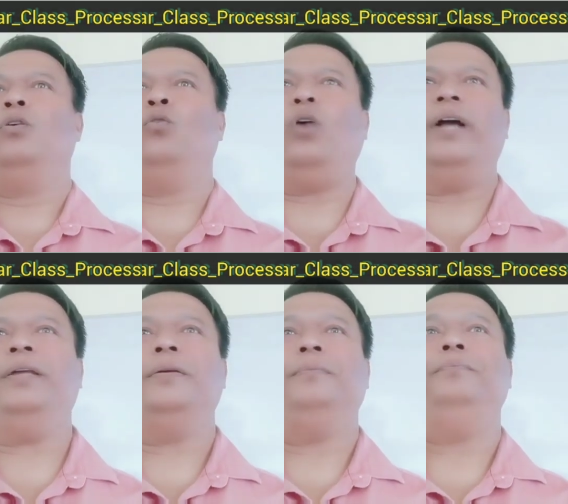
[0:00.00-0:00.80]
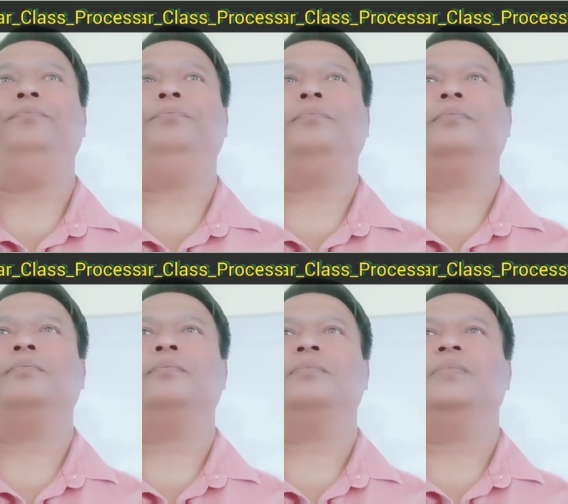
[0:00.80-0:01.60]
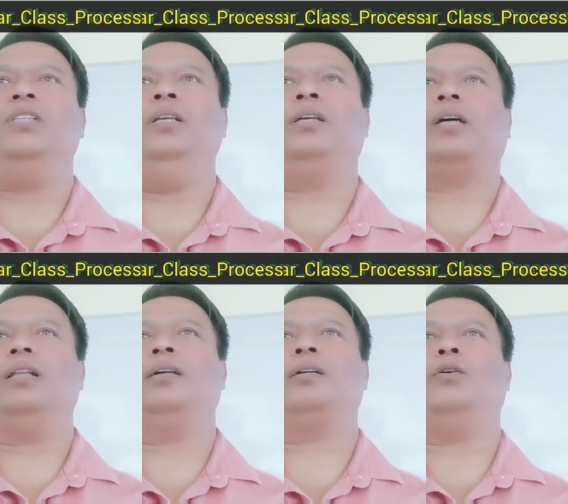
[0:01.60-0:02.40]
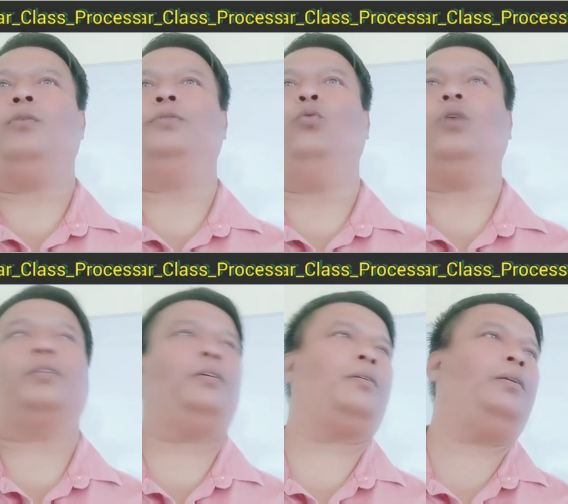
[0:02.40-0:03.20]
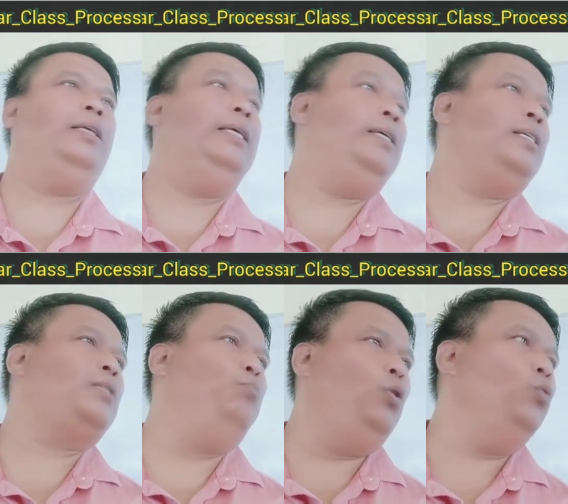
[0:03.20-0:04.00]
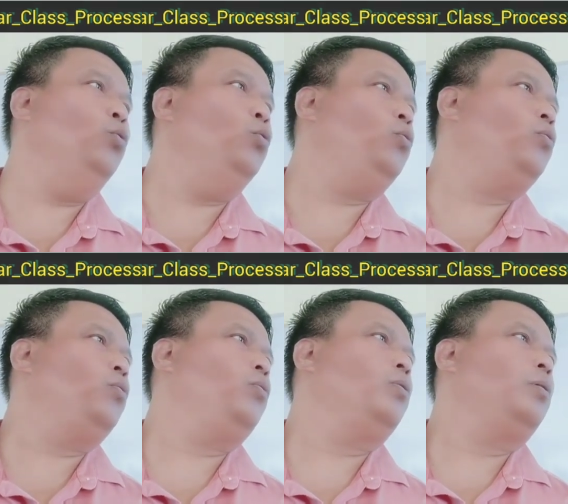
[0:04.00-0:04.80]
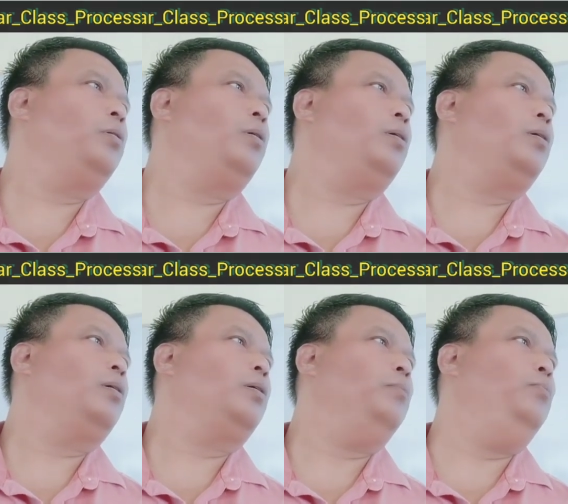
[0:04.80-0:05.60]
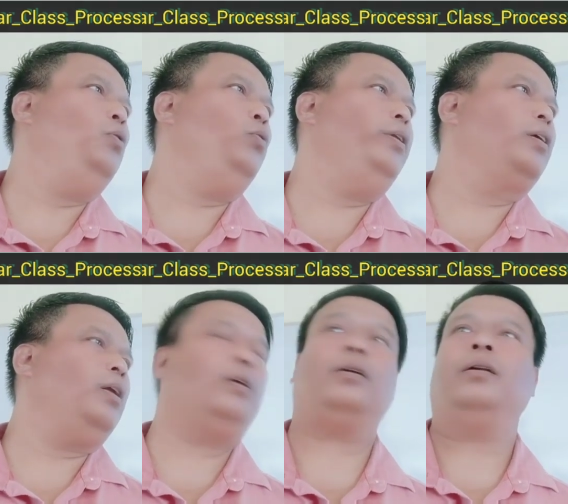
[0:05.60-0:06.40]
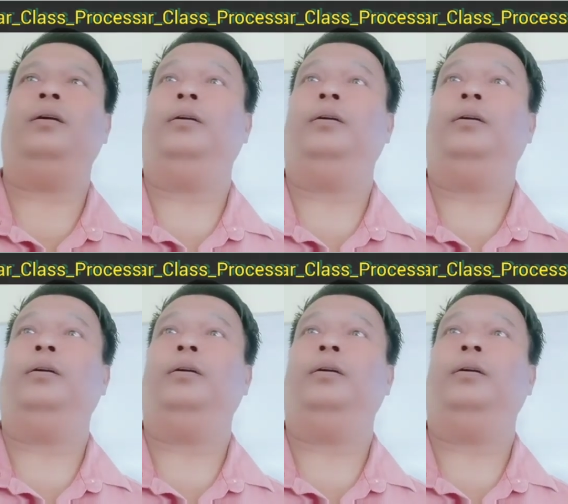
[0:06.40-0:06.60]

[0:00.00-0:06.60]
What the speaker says: Why? The color of the water is blue. Blue in color.